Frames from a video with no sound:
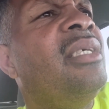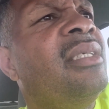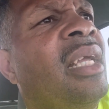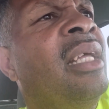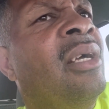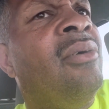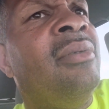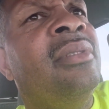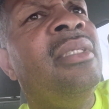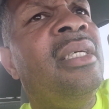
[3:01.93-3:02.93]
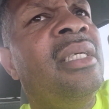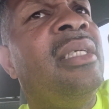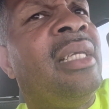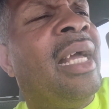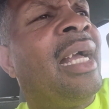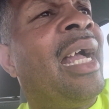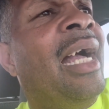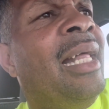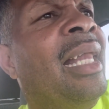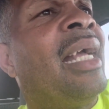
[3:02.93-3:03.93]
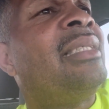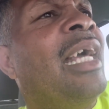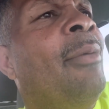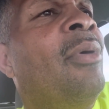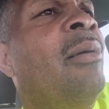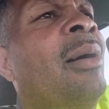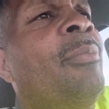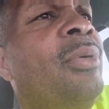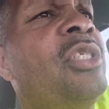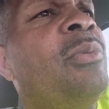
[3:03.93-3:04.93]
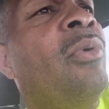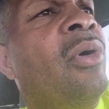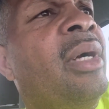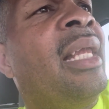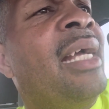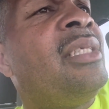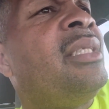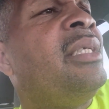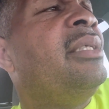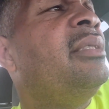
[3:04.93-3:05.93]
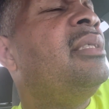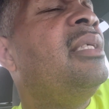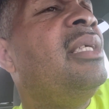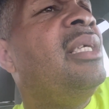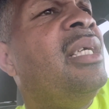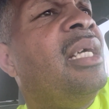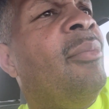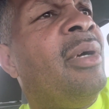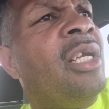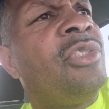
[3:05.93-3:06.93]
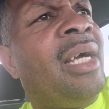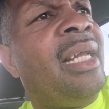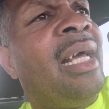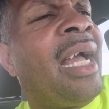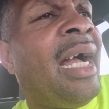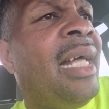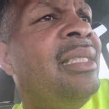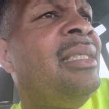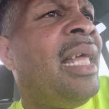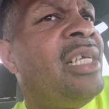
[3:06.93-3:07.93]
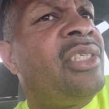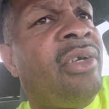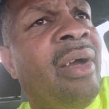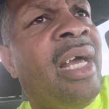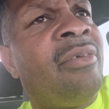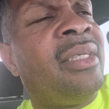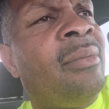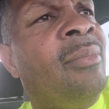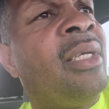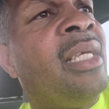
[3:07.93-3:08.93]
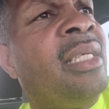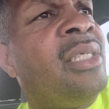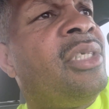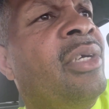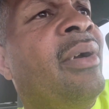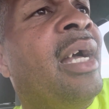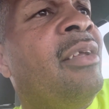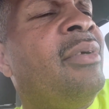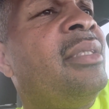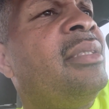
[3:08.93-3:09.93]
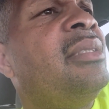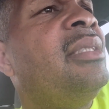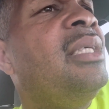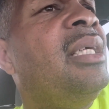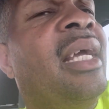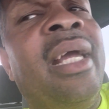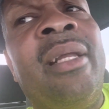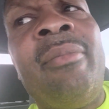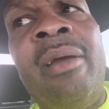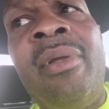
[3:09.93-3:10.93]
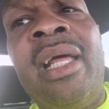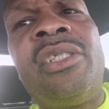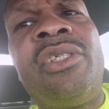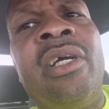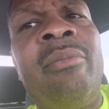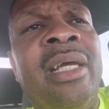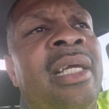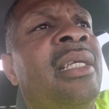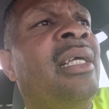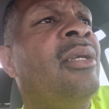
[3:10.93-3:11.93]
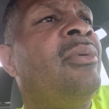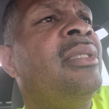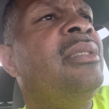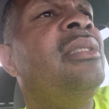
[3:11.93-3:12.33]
You know, like I said, I bought my push mower last year. I'm gonna try it. I got last year out of it. I'm gonna get this year out of it, and maybe next year I may get another one.